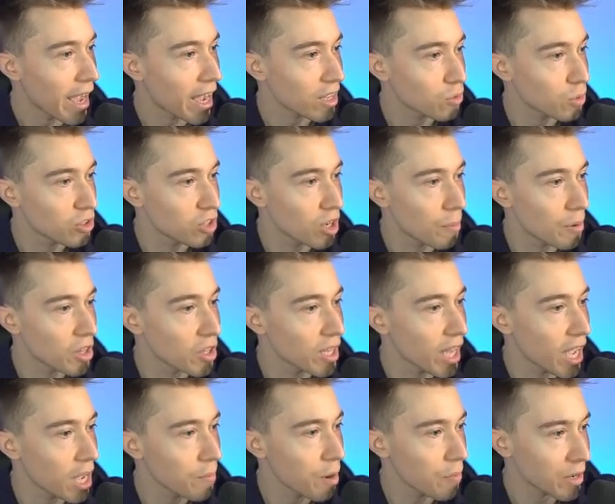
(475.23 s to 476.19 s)
As we jump into
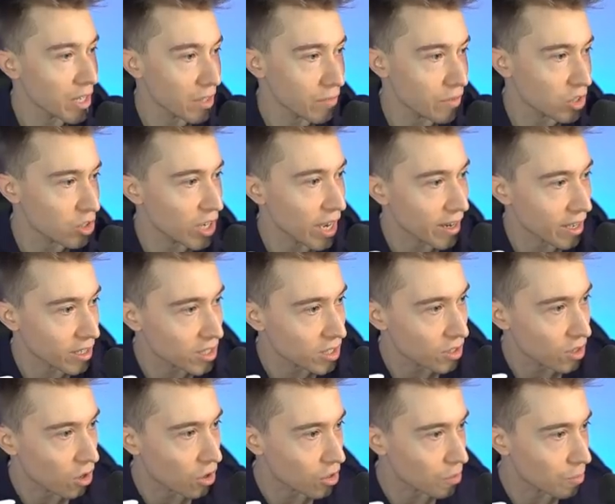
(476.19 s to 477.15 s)
the game, I'm going to give a shout out
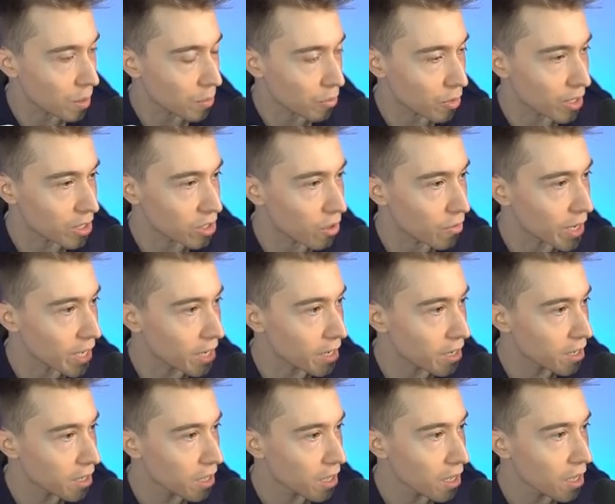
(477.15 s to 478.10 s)
to all the people that
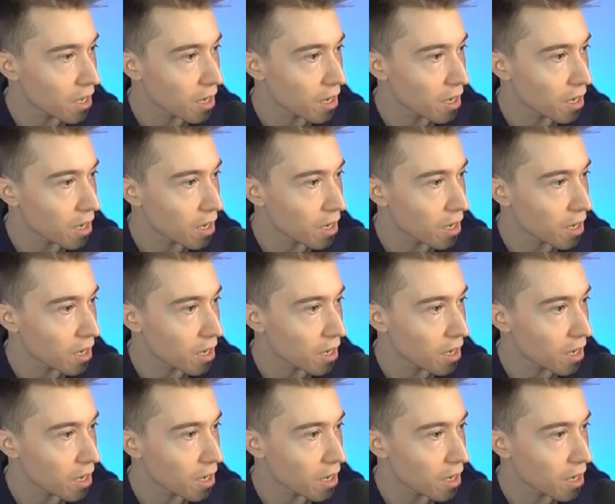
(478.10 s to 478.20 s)
donated.